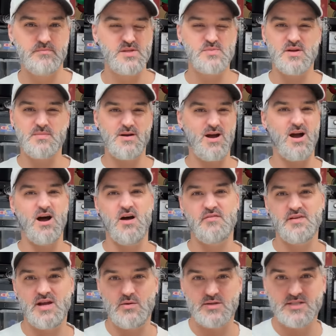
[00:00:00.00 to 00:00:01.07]
It's been about half
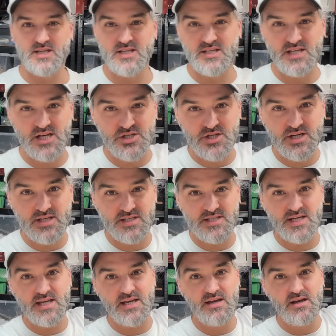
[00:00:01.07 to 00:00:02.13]
an hour since. As you can
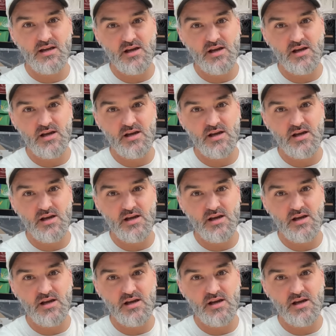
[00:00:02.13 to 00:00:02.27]
see,